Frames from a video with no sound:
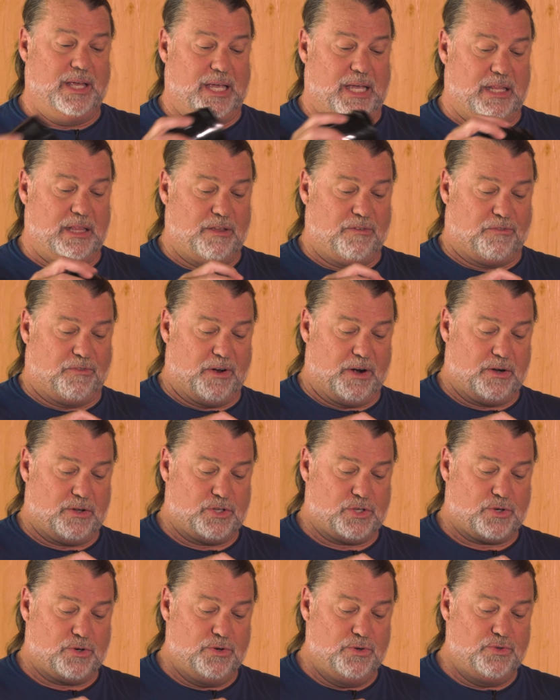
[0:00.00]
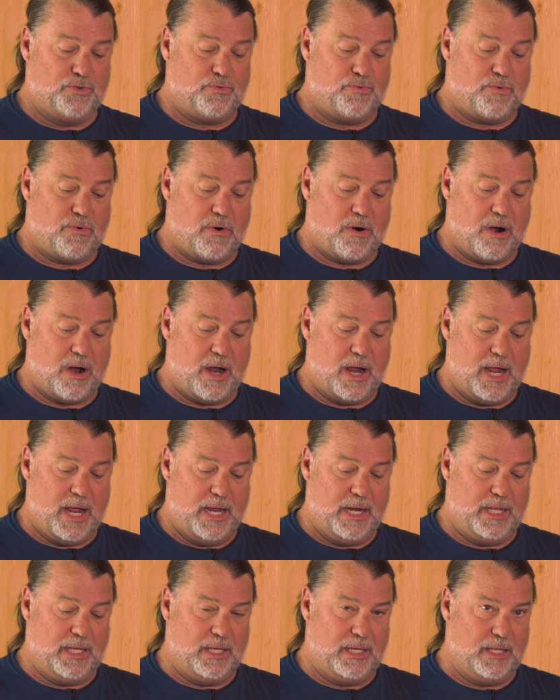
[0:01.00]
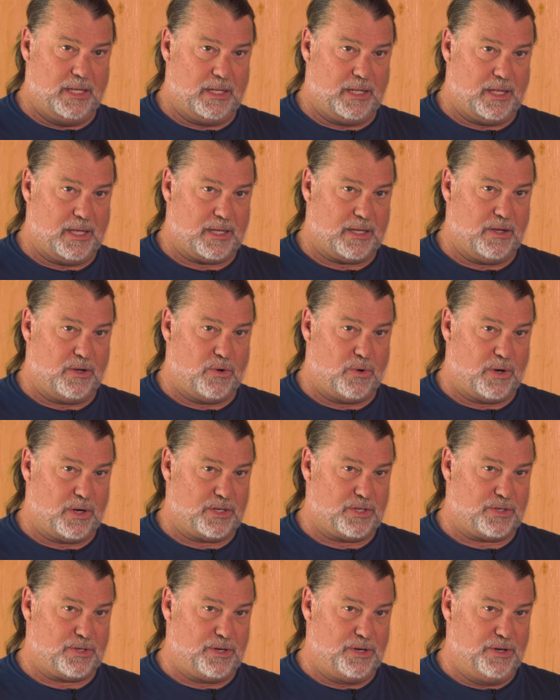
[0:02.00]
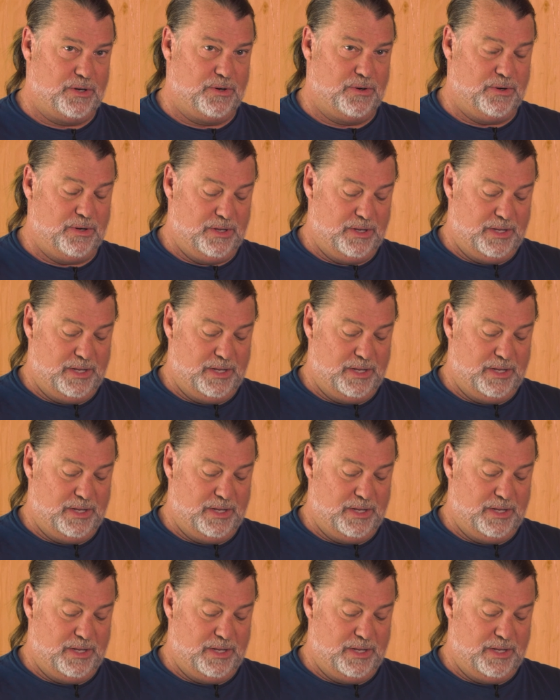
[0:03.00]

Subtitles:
and the ferrule screws right in like a corkscrew